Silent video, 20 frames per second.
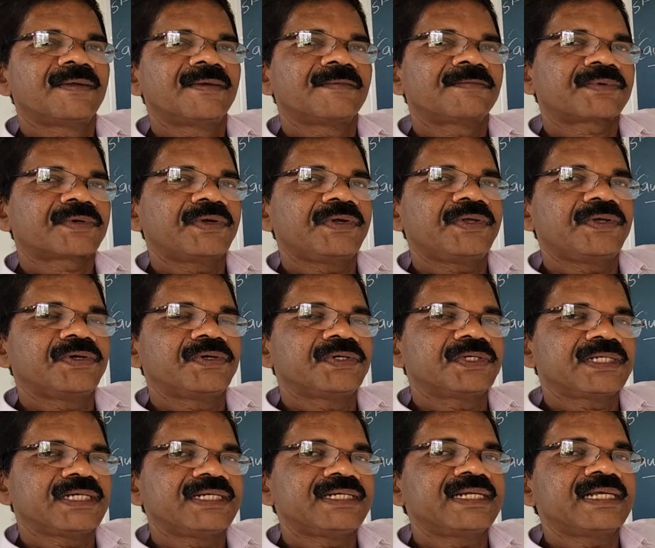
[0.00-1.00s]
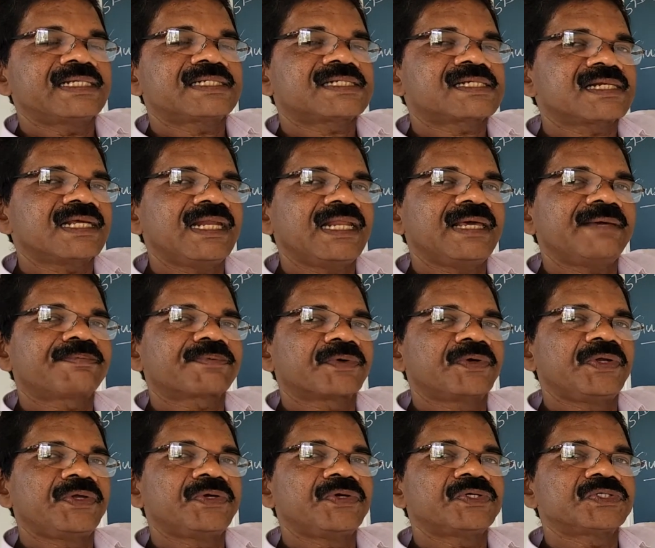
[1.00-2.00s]
industrially
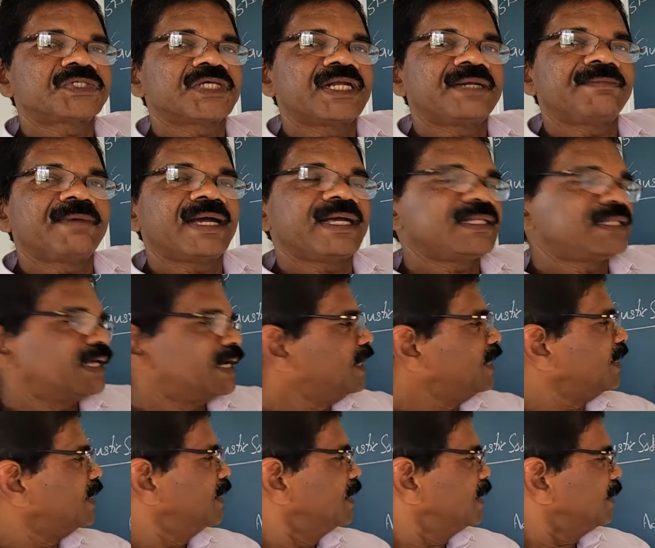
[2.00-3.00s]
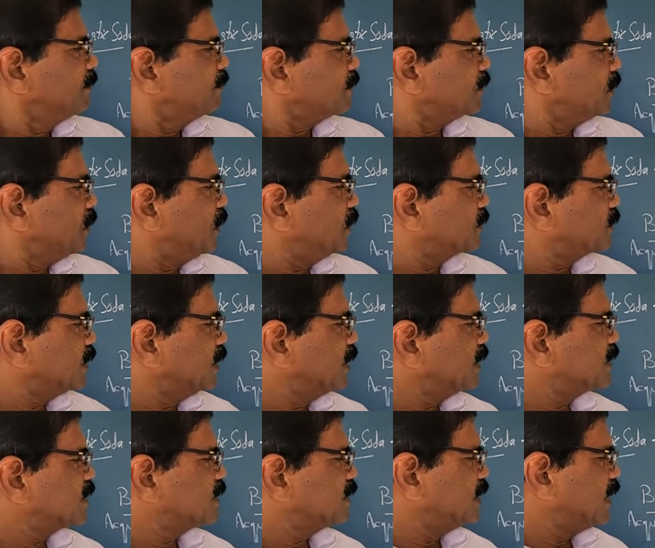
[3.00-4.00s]
produced by the
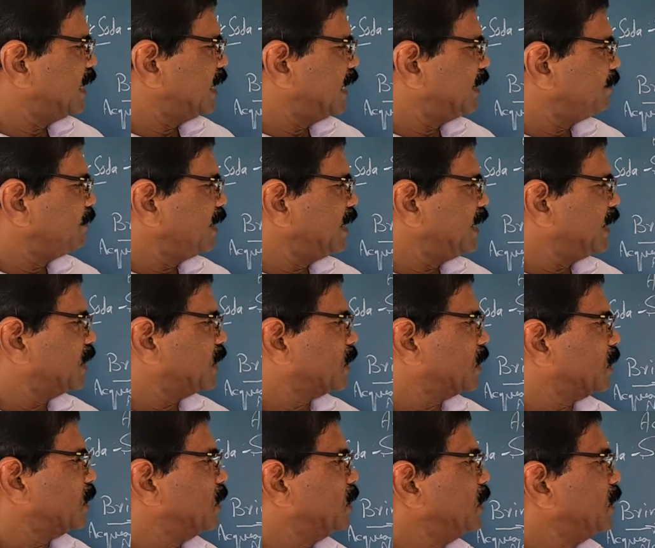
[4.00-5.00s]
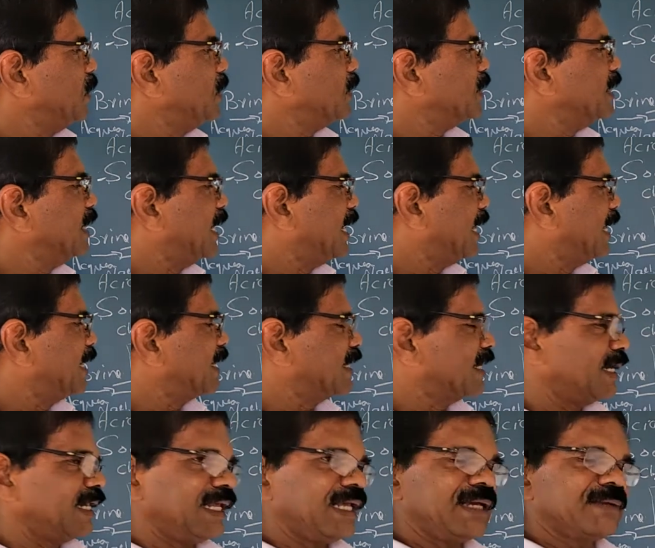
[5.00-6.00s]
process namely
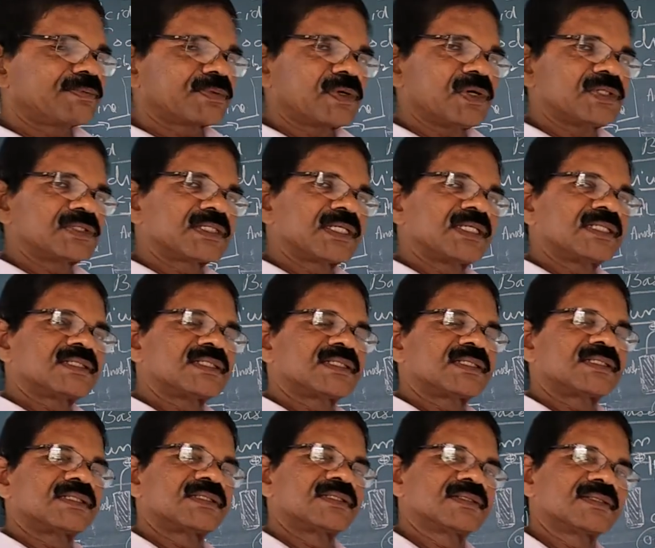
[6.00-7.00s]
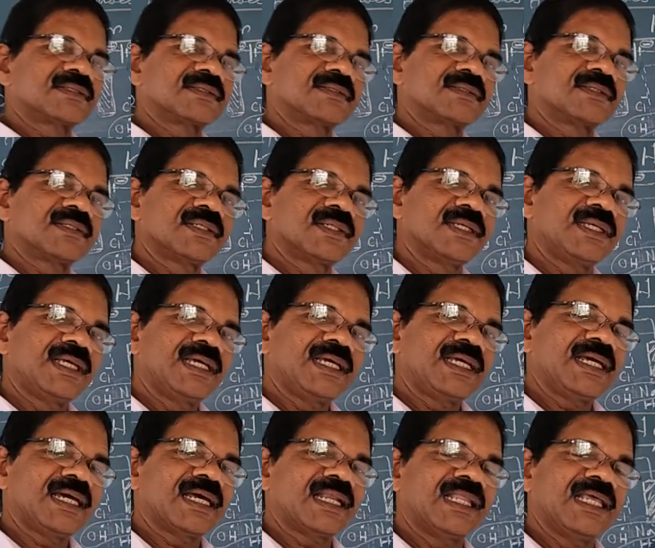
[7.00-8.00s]
chlor-alkali process.
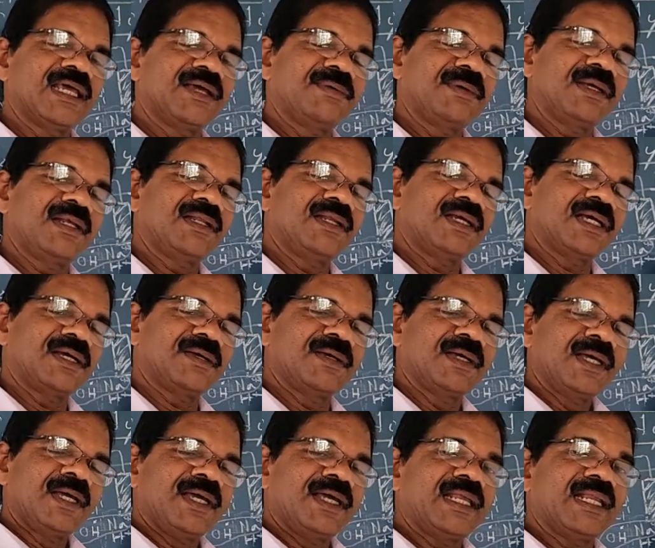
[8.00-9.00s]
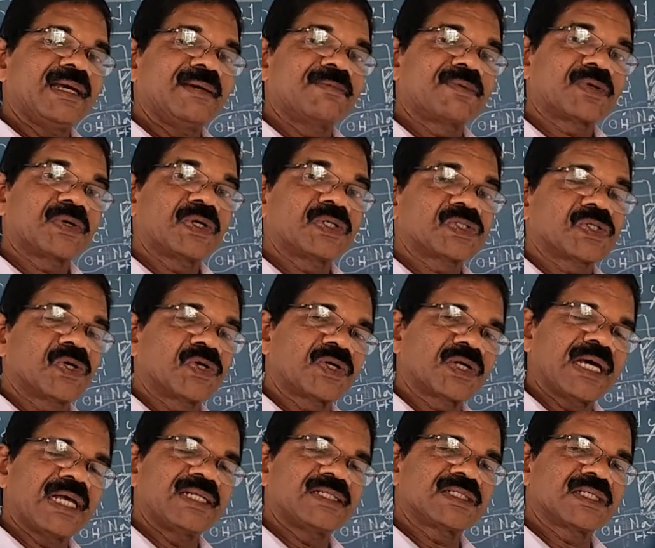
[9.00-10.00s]
Here there will be a number of short
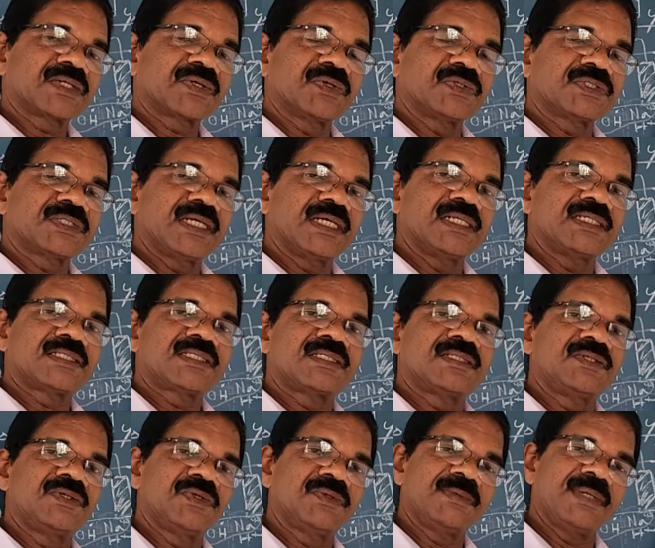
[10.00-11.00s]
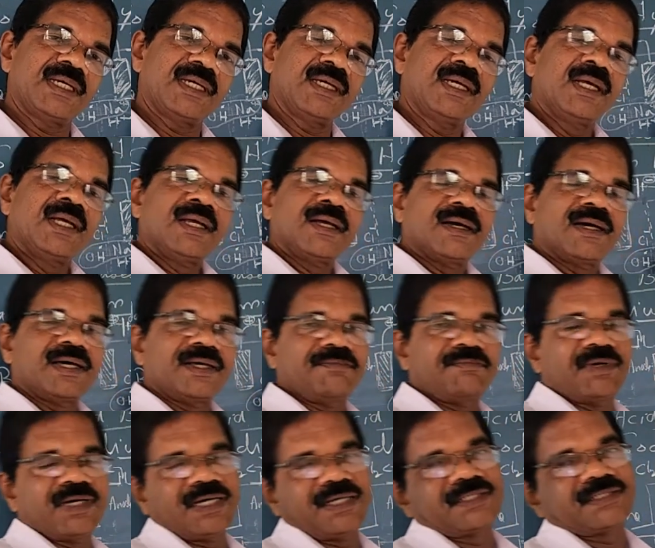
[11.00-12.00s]
answer questions. You may
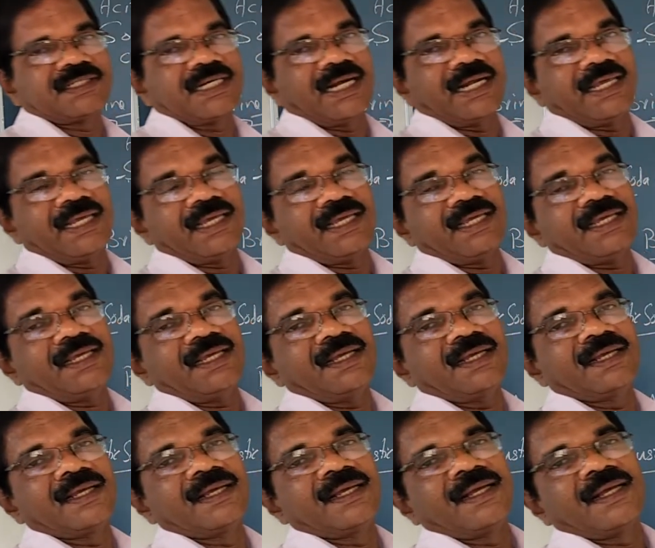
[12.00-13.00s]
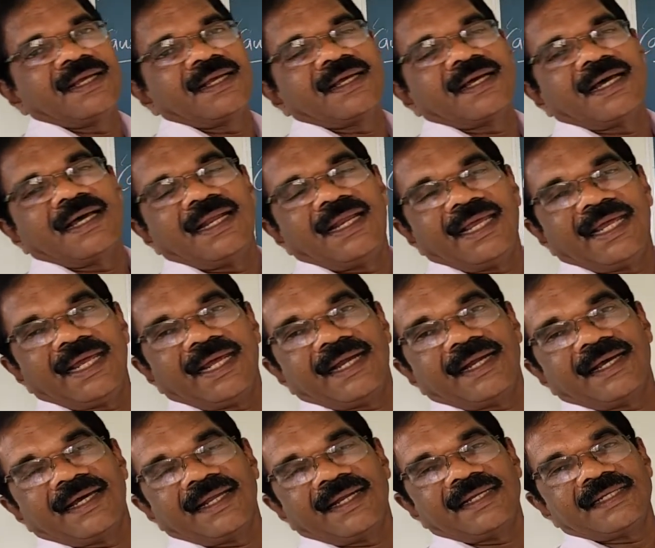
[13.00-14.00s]
study, learn
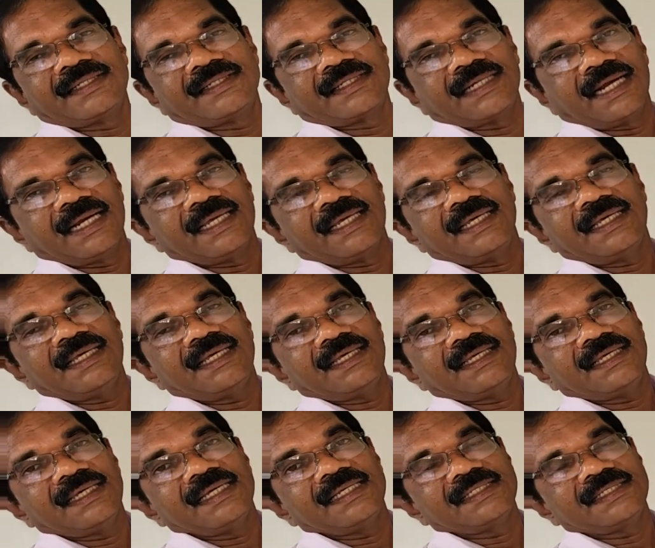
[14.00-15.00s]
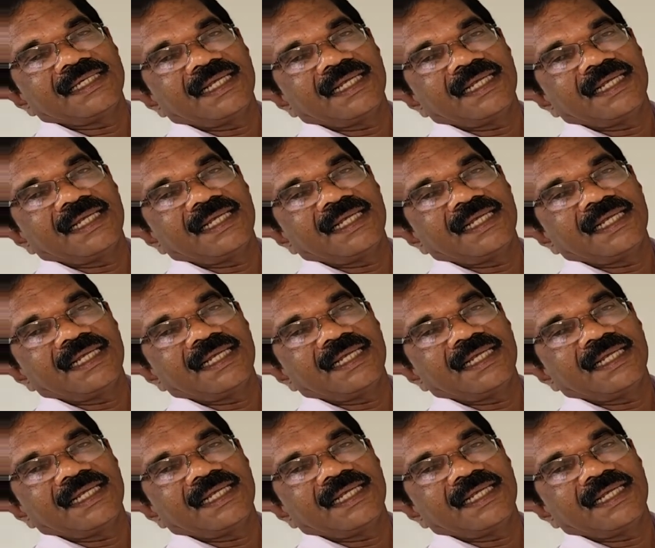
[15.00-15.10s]
and study each